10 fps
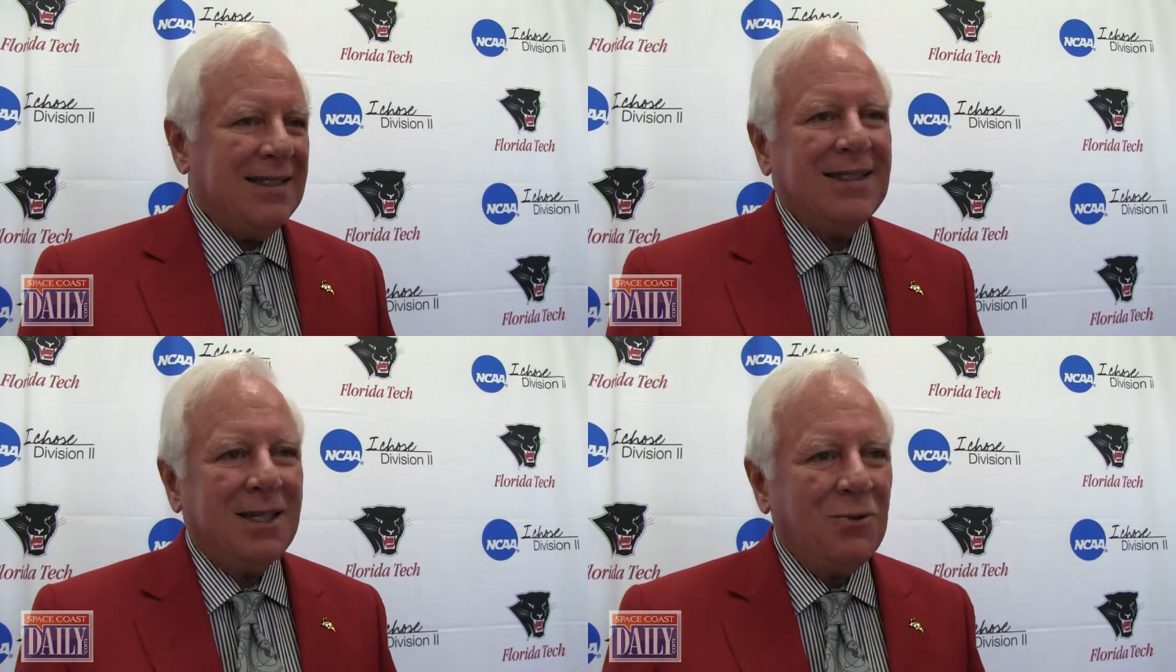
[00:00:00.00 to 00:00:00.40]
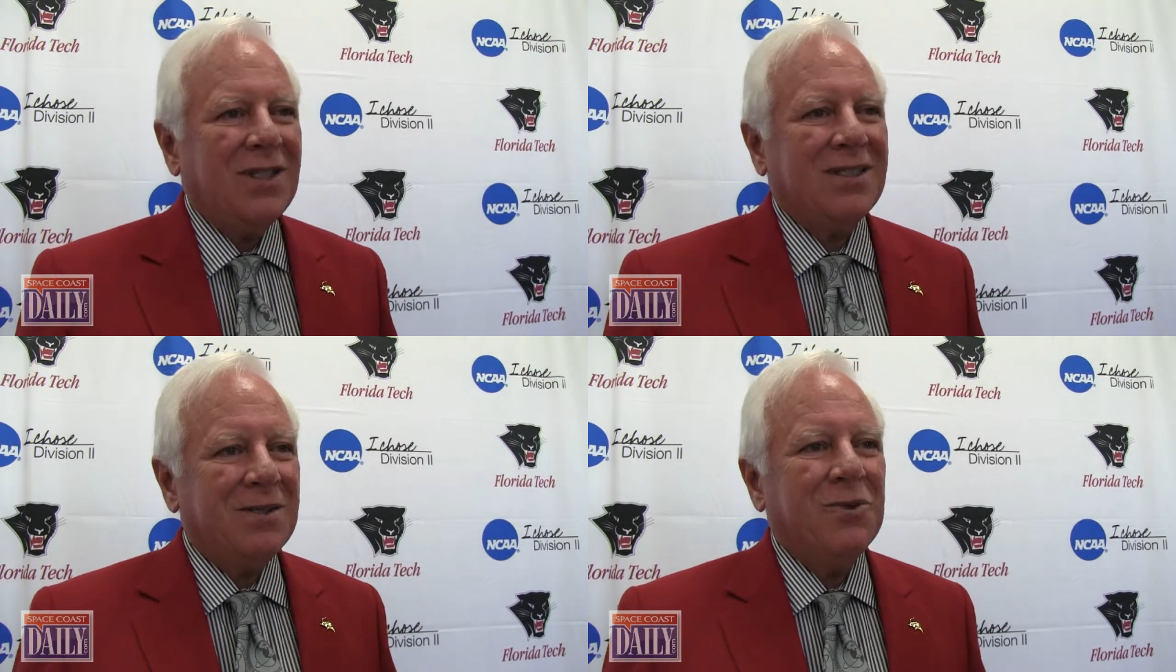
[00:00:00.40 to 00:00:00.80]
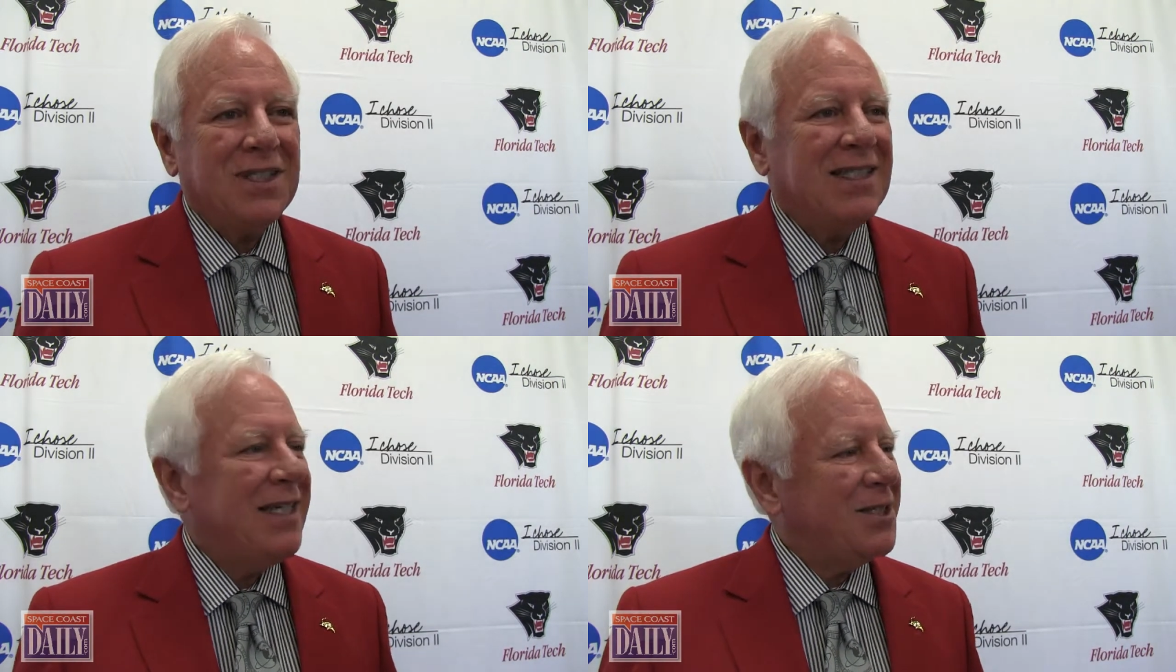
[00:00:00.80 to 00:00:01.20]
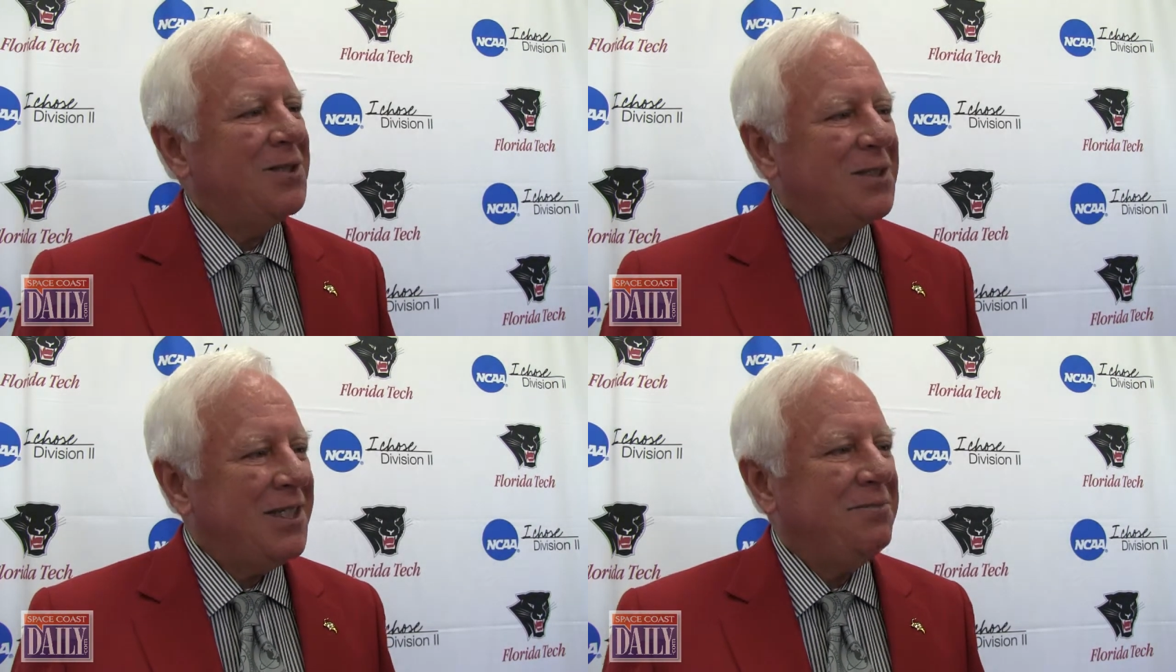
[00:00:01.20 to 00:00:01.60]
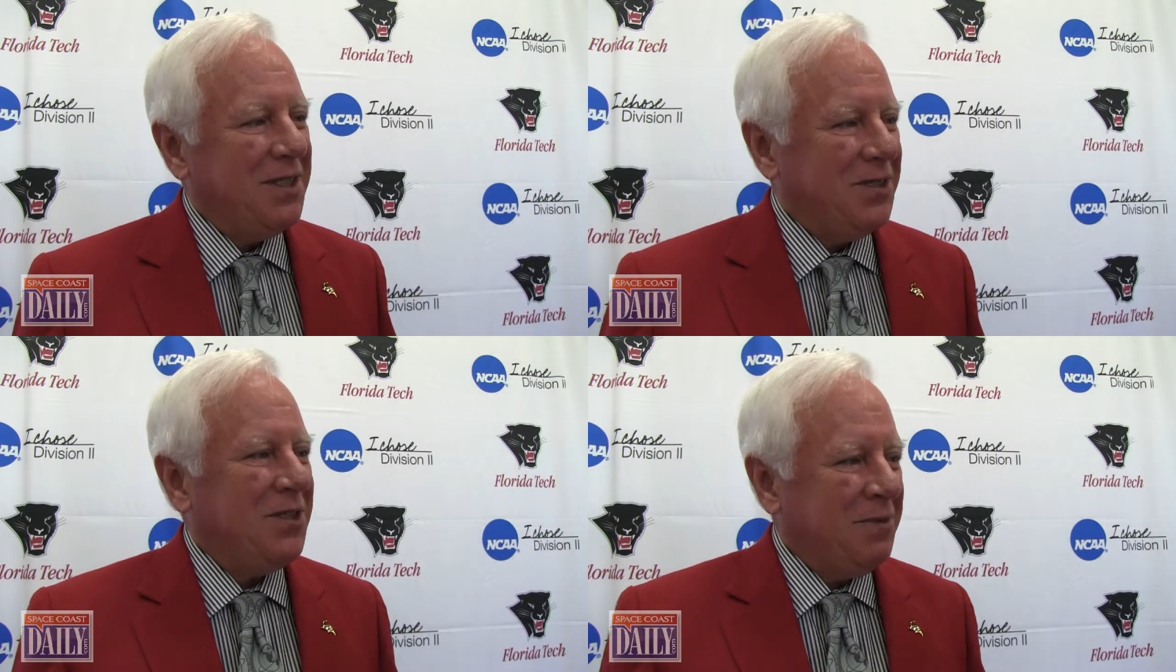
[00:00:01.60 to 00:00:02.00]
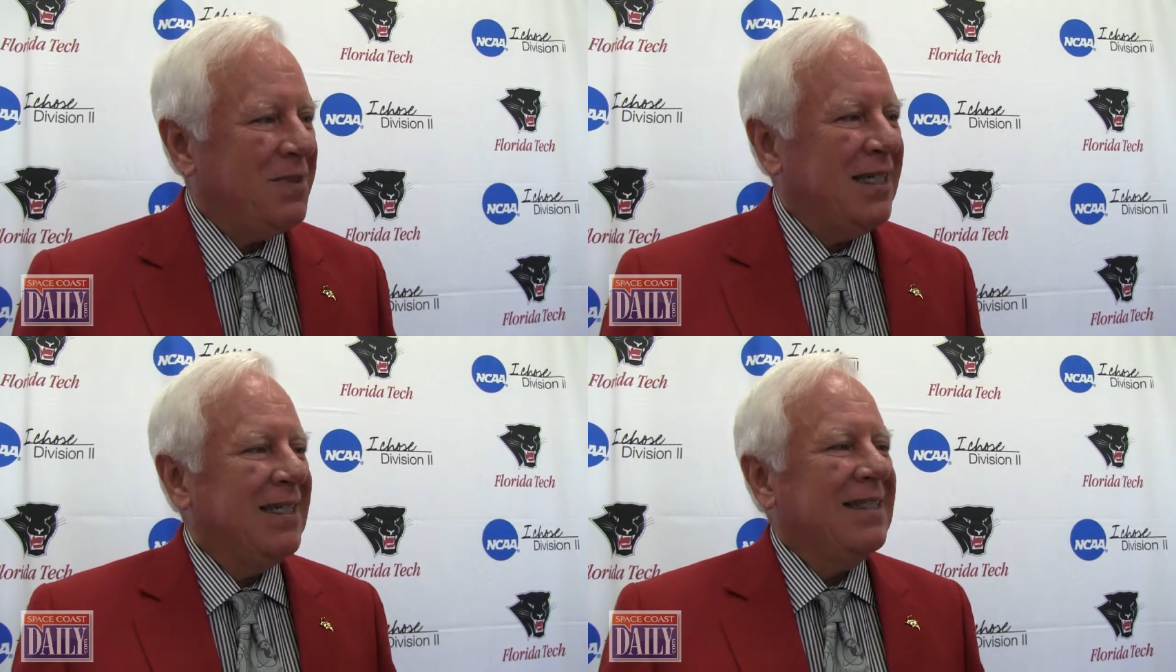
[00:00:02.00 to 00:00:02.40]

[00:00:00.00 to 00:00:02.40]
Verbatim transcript: I said, I want you to win a national championship.